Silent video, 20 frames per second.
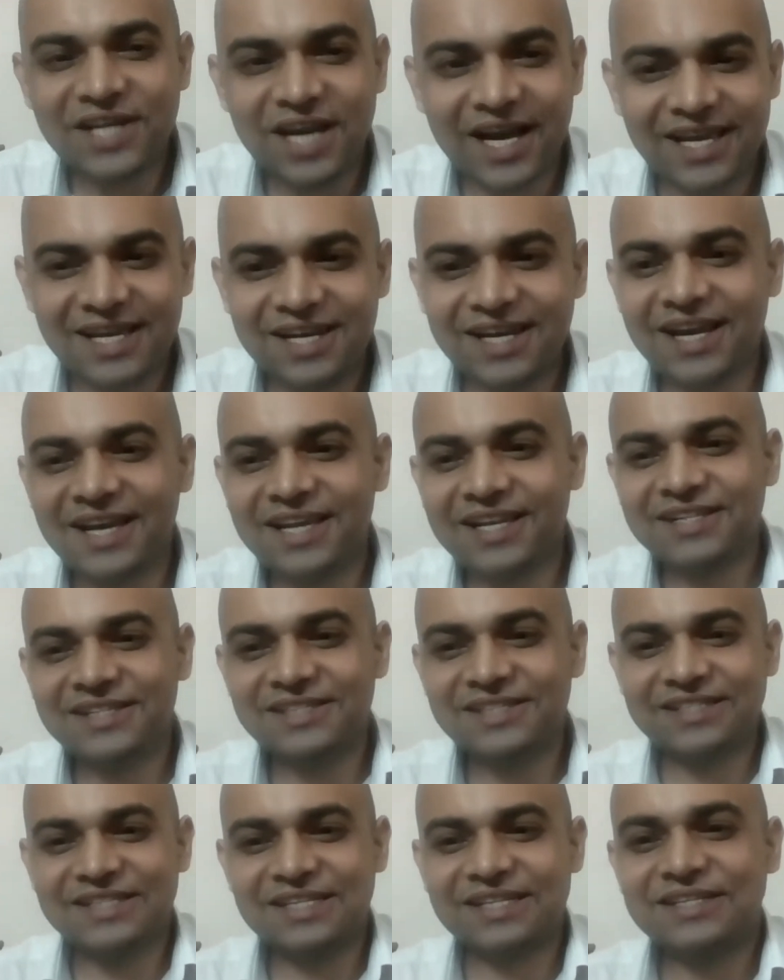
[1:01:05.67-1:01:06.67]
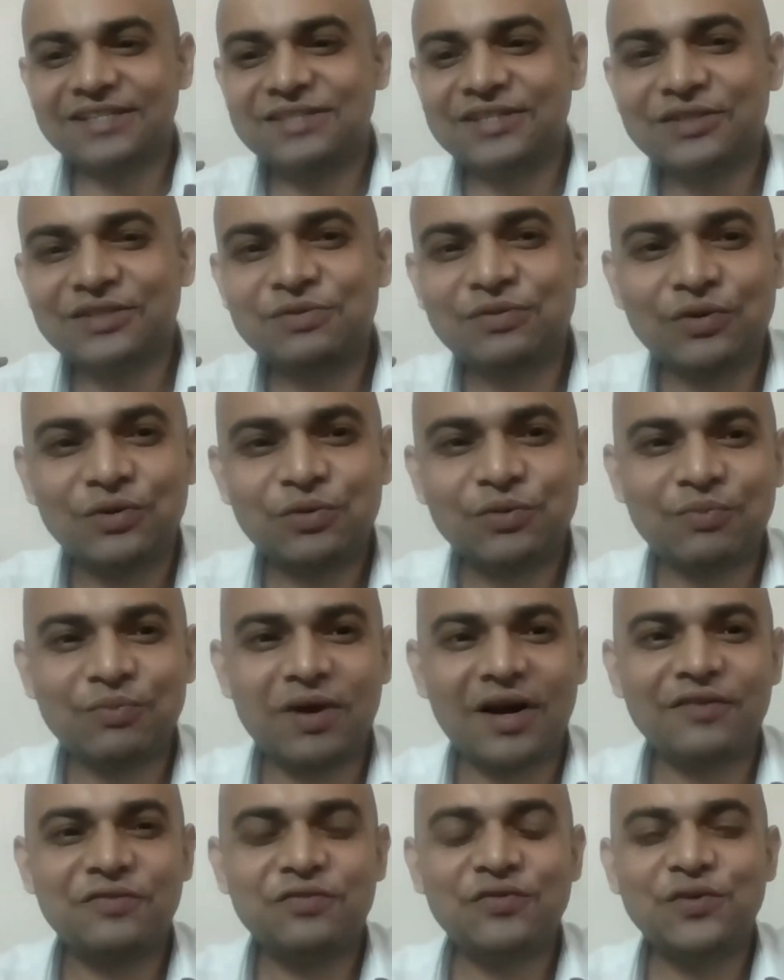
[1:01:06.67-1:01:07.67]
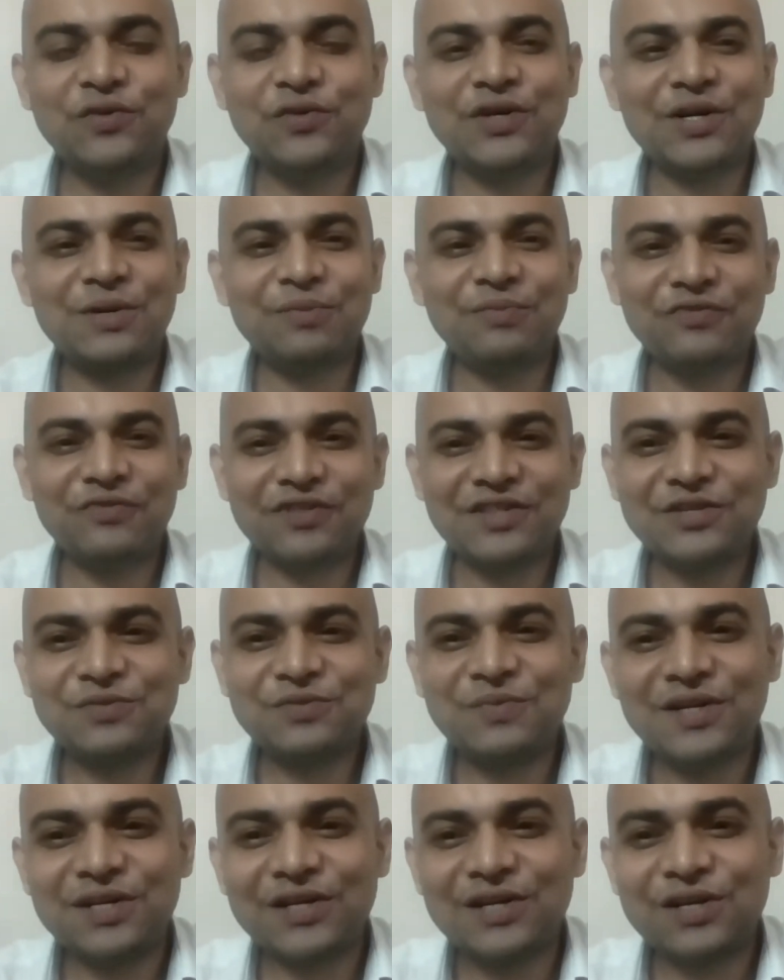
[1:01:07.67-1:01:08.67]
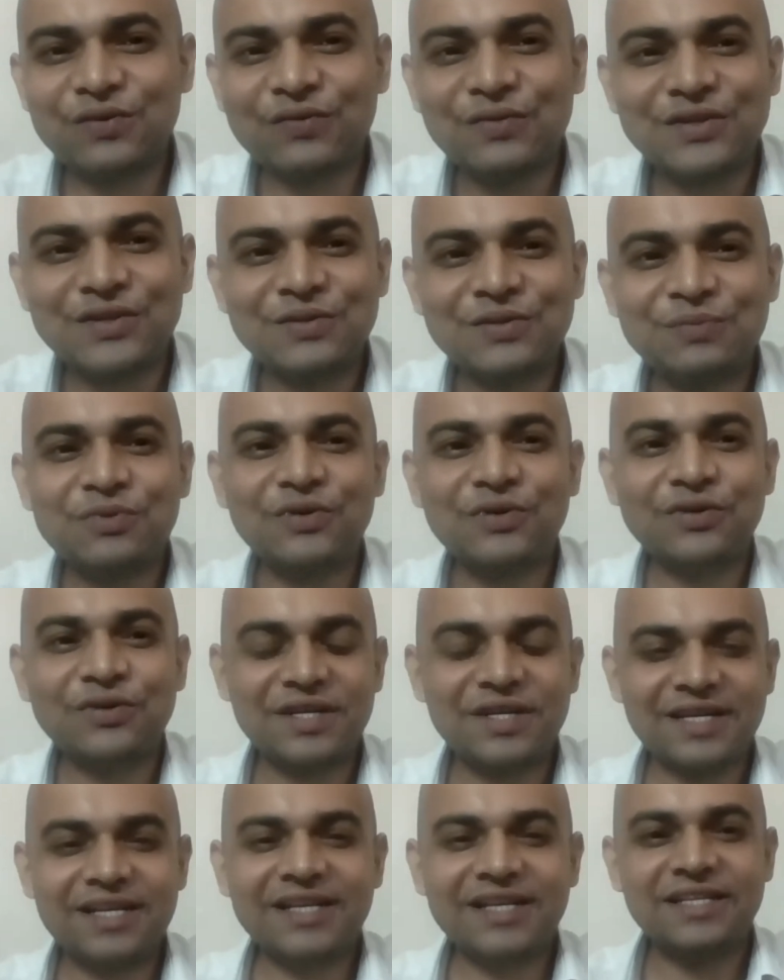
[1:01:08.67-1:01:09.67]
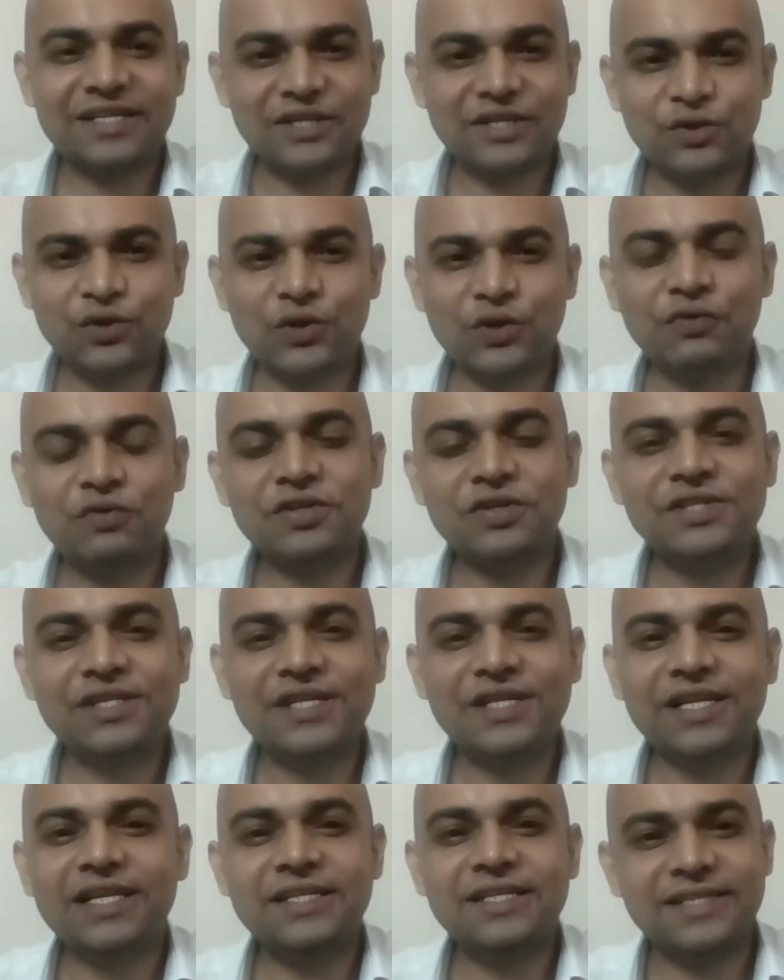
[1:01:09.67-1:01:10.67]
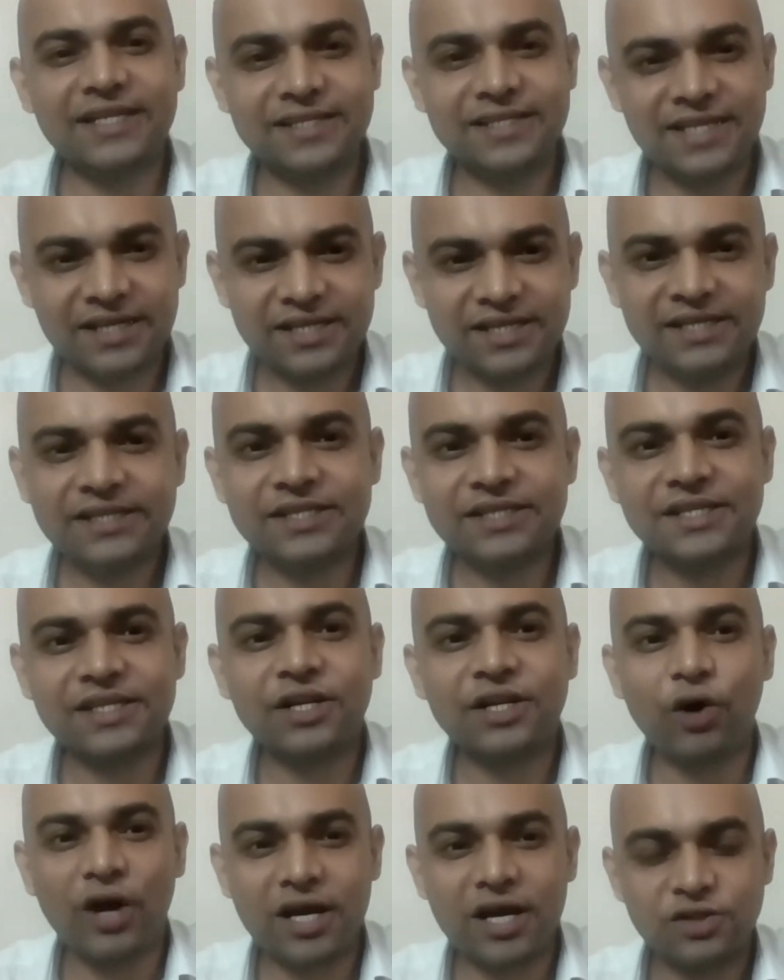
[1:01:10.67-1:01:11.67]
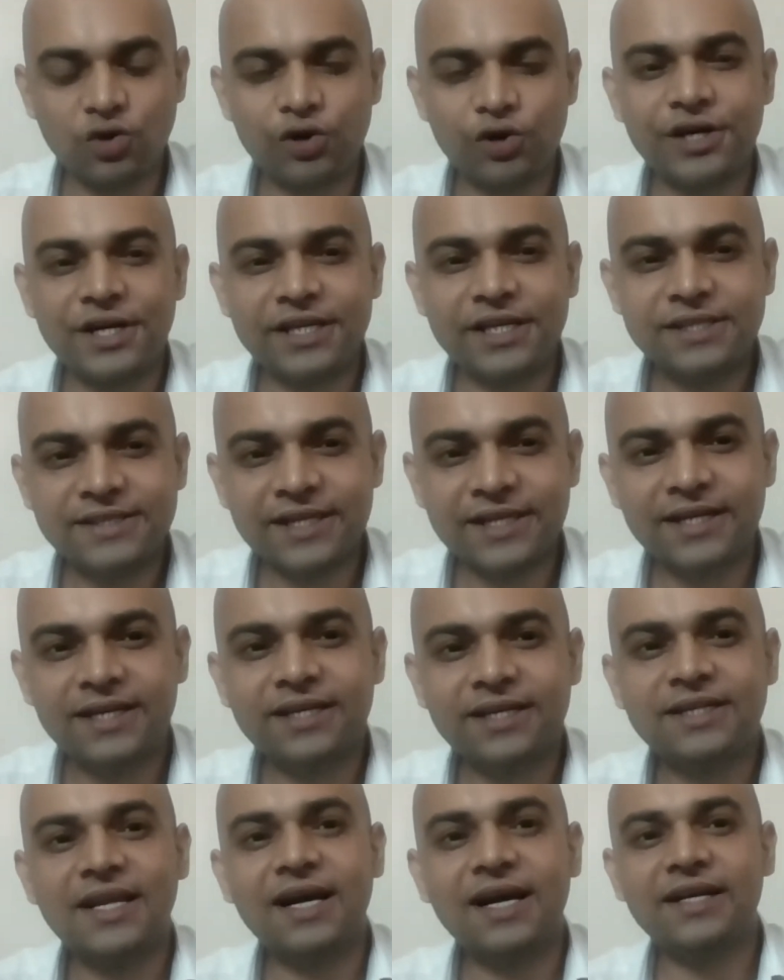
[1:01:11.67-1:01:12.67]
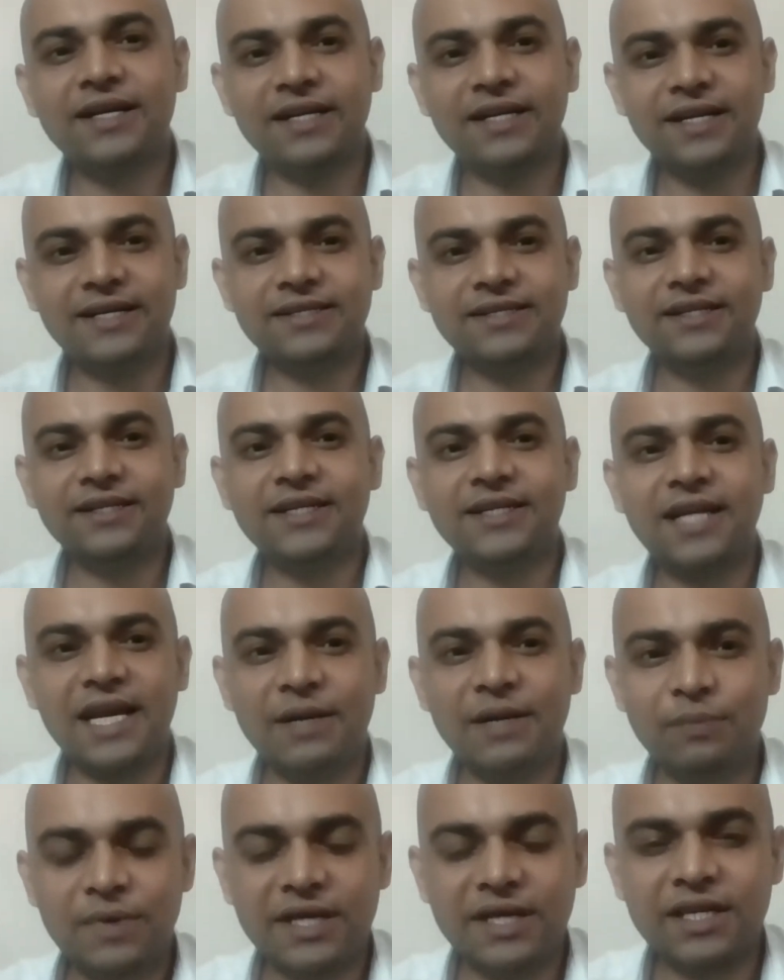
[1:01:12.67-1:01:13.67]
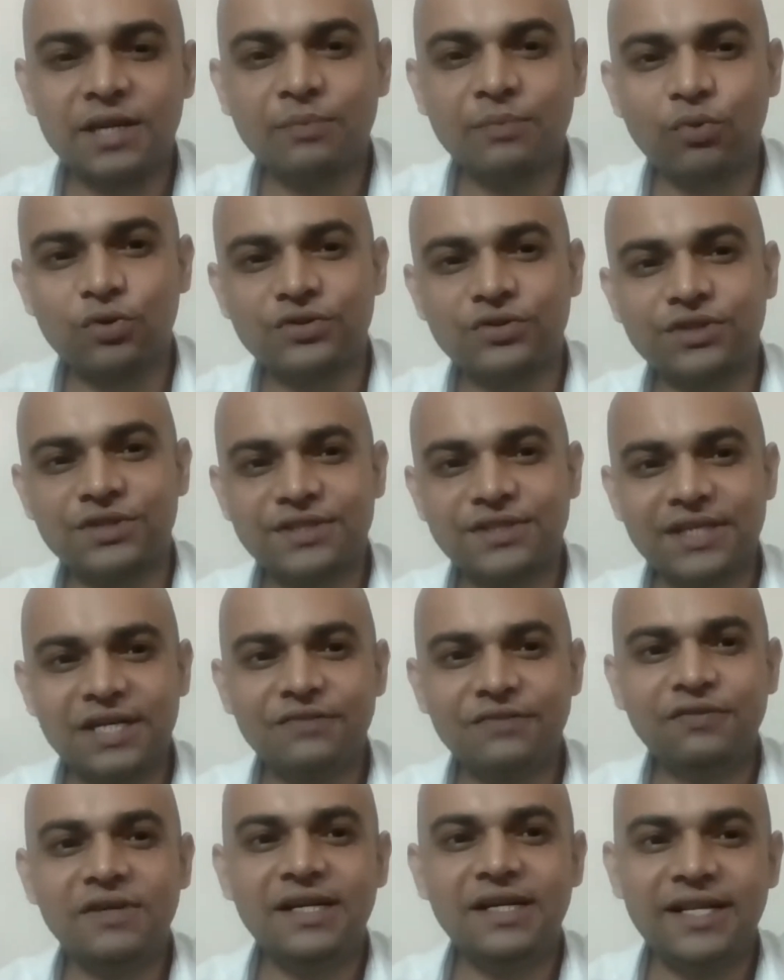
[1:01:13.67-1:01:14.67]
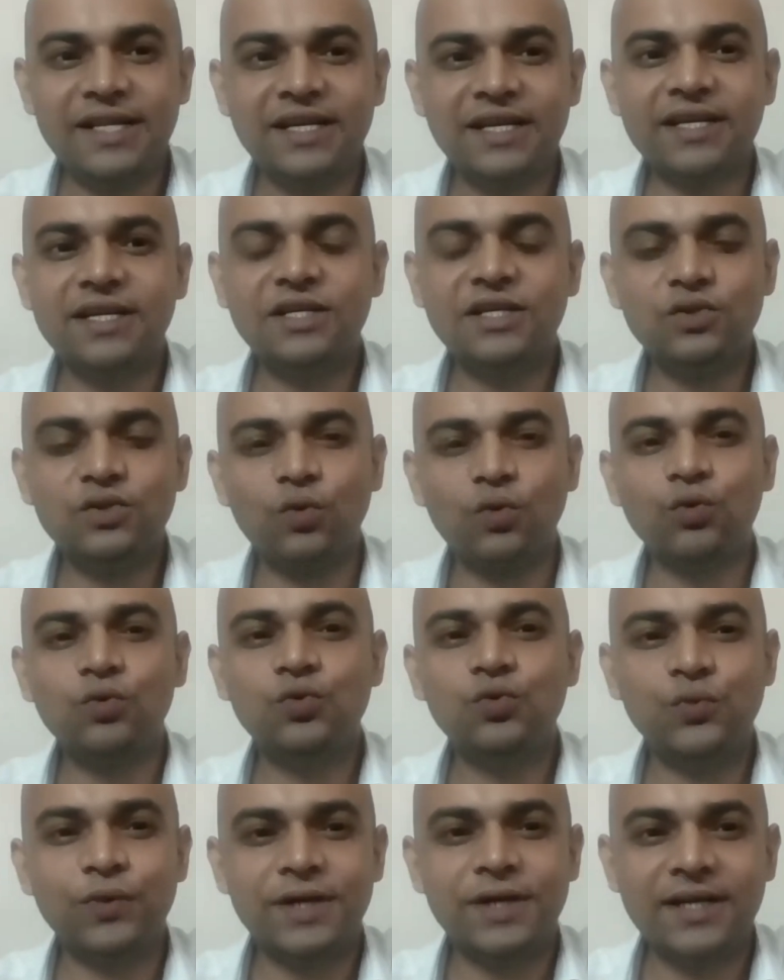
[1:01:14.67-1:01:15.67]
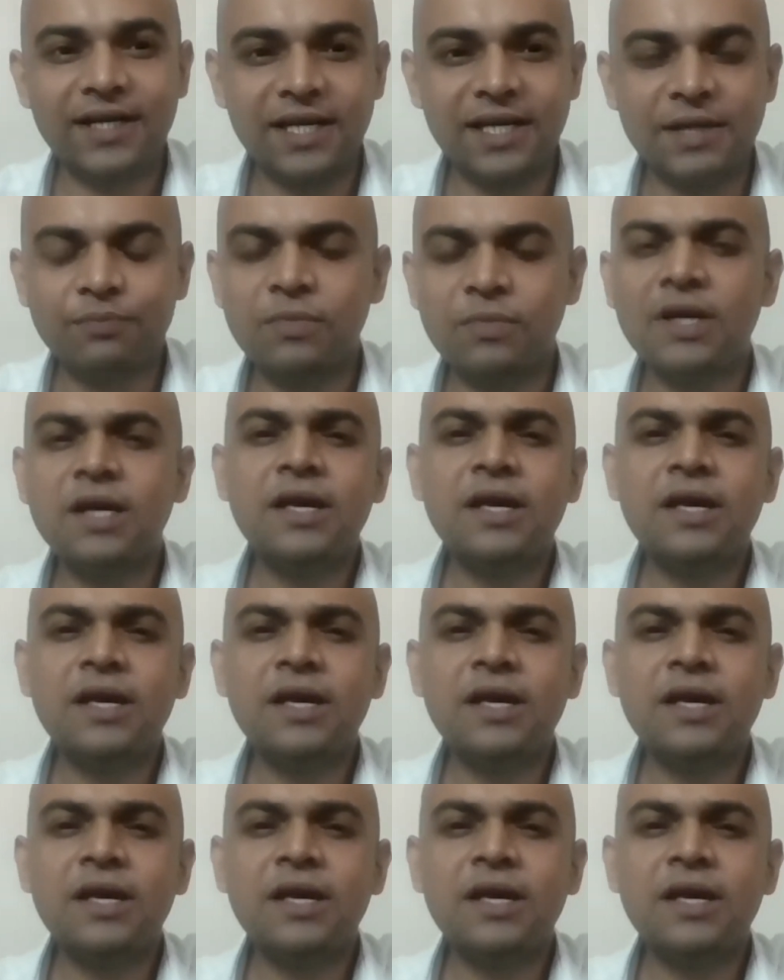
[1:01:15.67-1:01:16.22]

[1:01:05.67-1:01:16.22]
I'll just, you know, have to interrupt with this particular question, because again, universally, jaisa ki sir has already said, that it's a time-taking process. It will take its own sweet time.